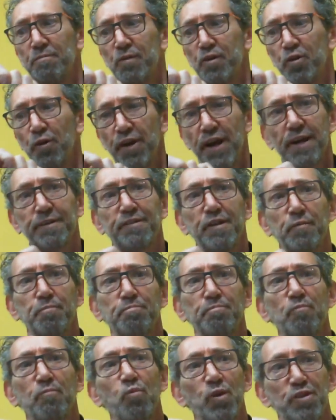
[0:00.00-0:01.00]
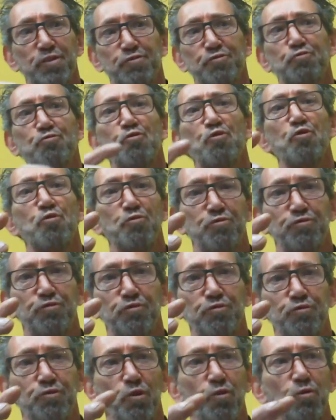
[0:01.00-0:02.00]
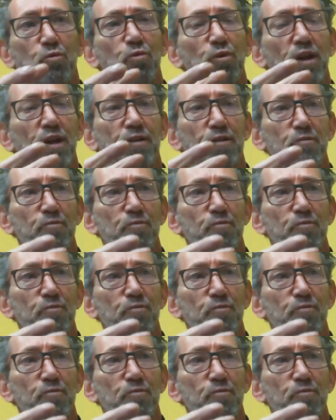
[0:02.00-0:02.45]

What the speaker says: connected with screws, so it